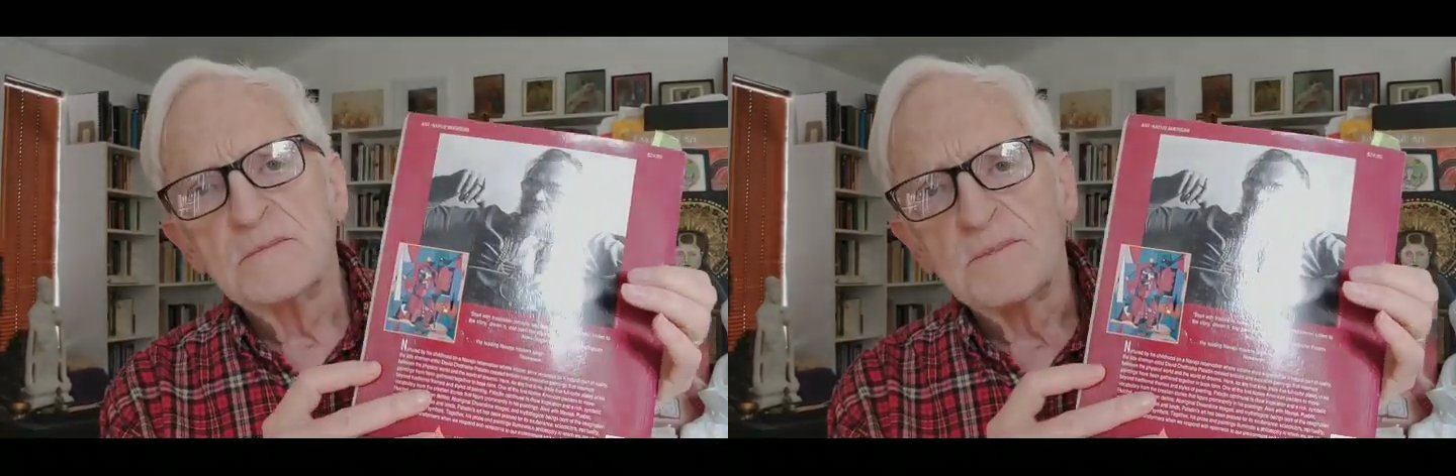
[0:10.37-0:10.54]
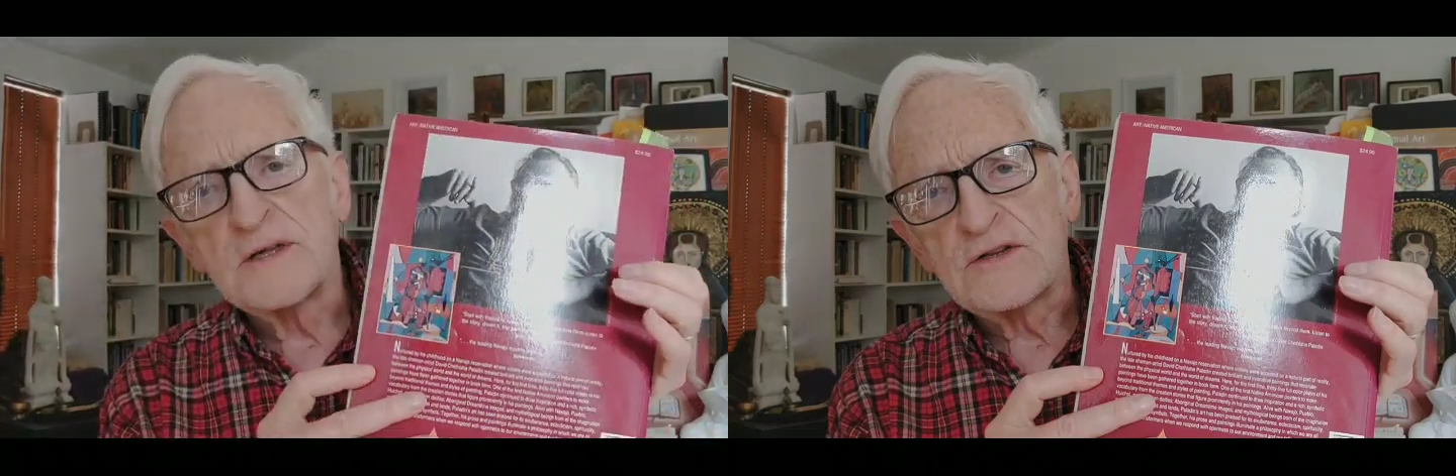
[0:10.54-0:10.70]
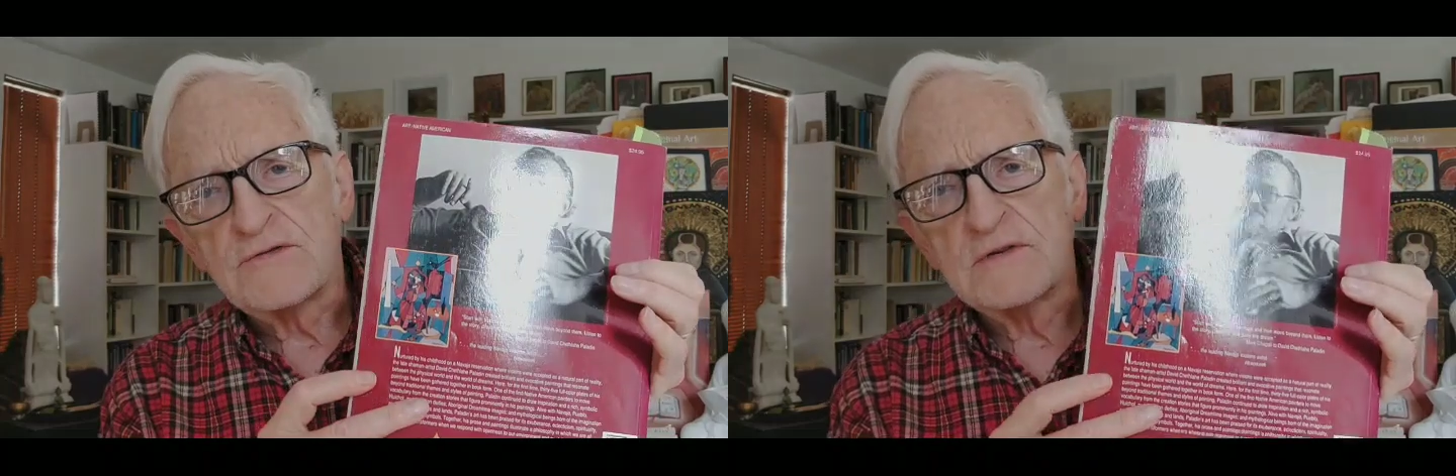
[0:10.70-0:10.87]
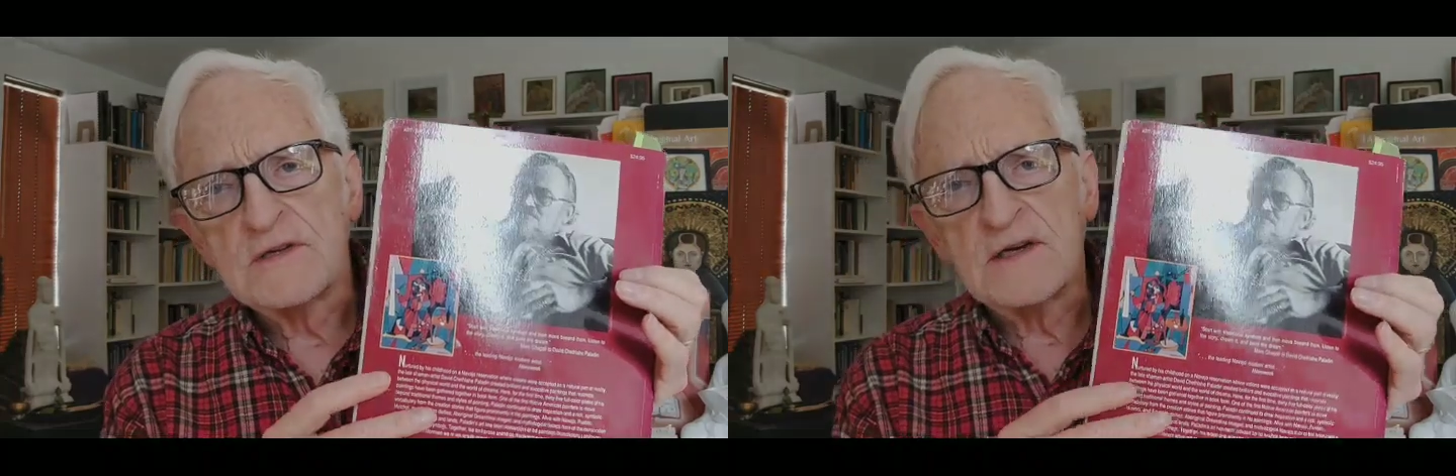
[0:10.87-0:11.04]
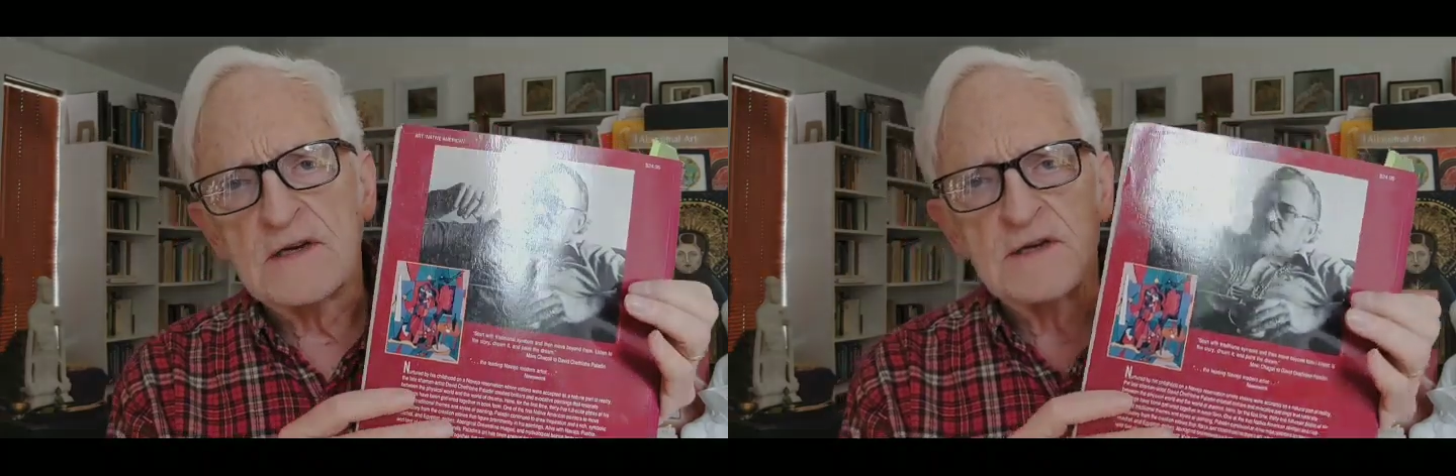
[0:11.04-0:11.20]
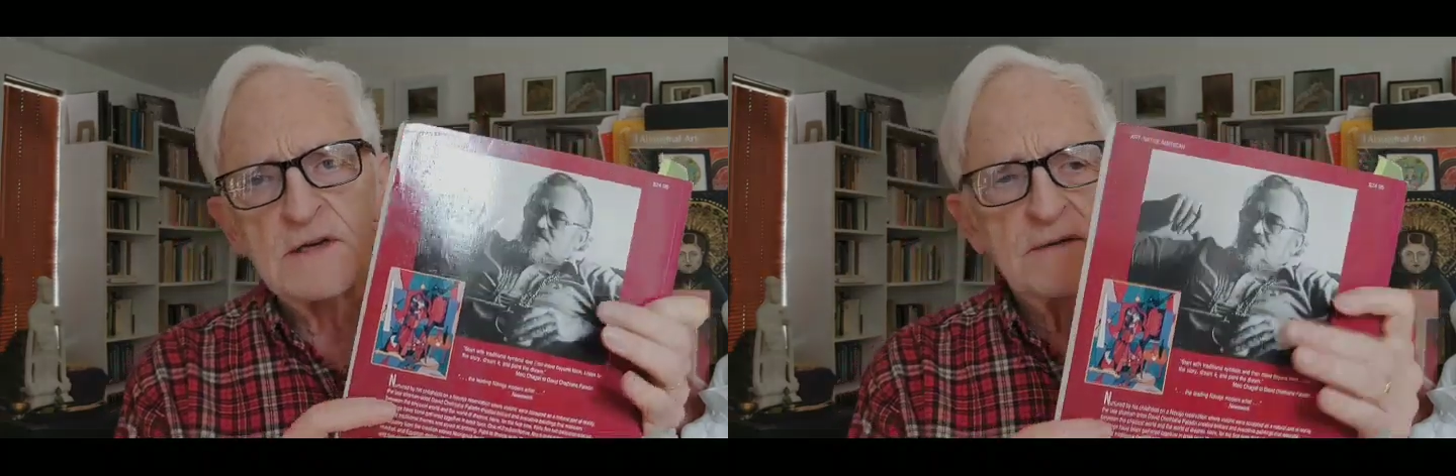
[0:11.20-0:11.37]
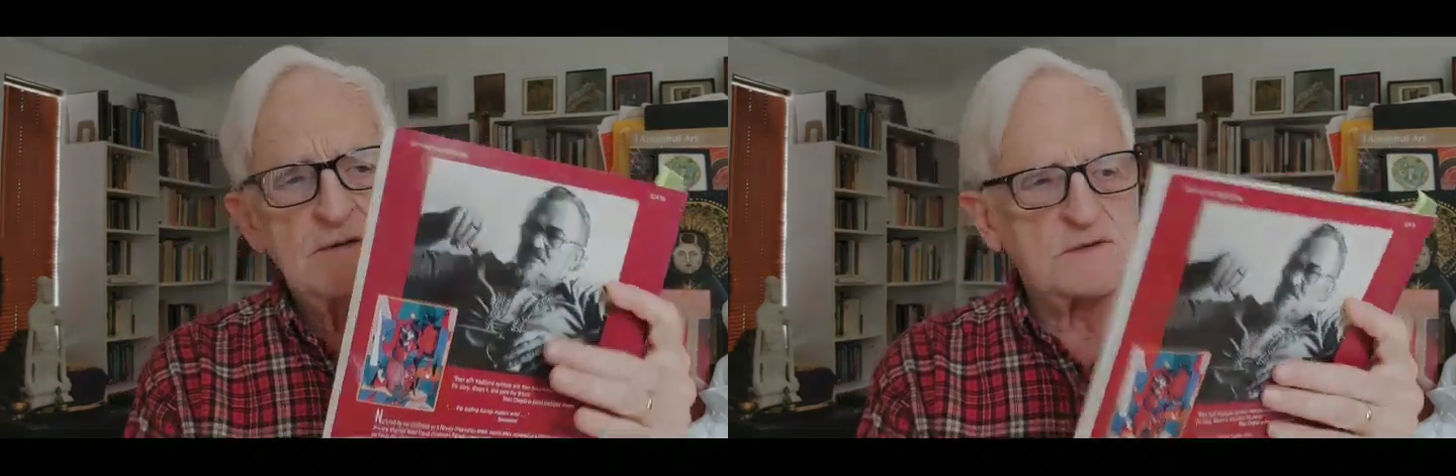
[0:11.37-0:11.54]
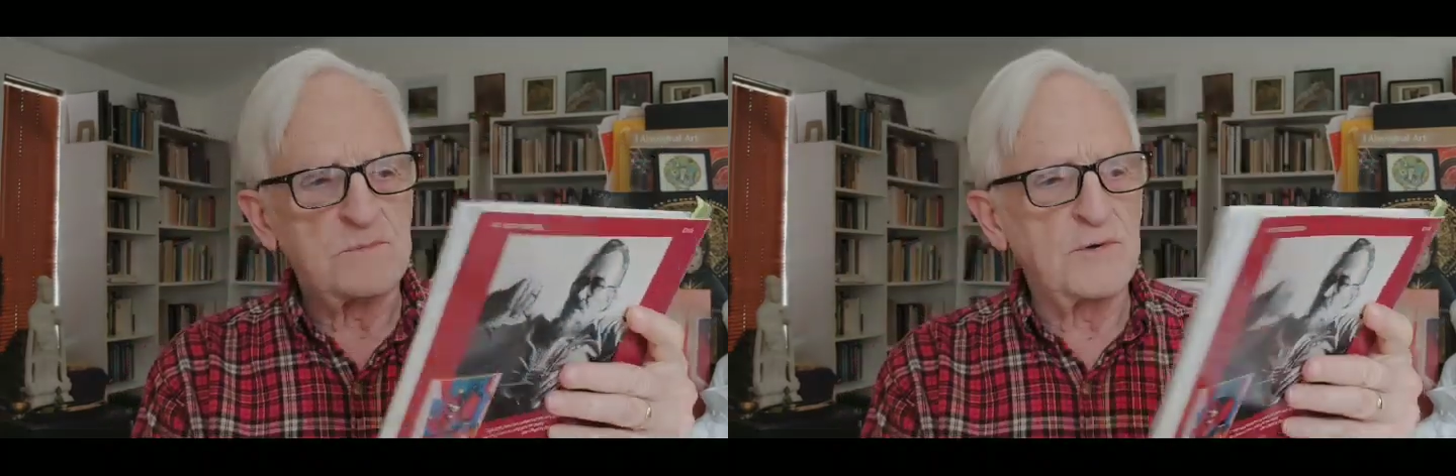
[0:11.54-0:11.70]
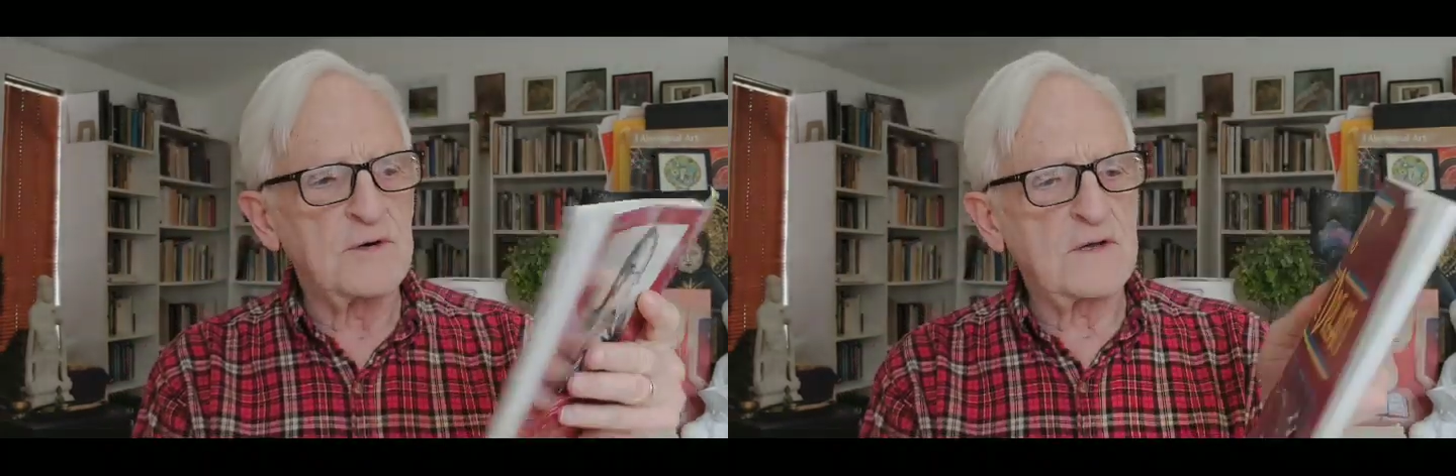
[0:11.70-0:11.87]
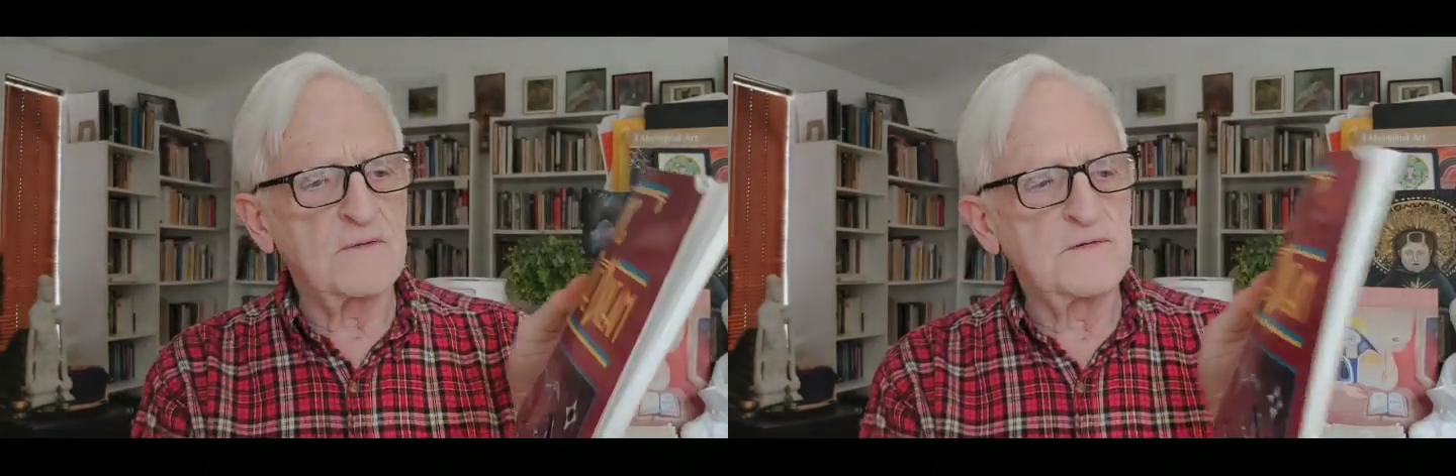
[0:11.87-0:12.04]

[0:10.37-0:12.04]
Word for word: picture is on this book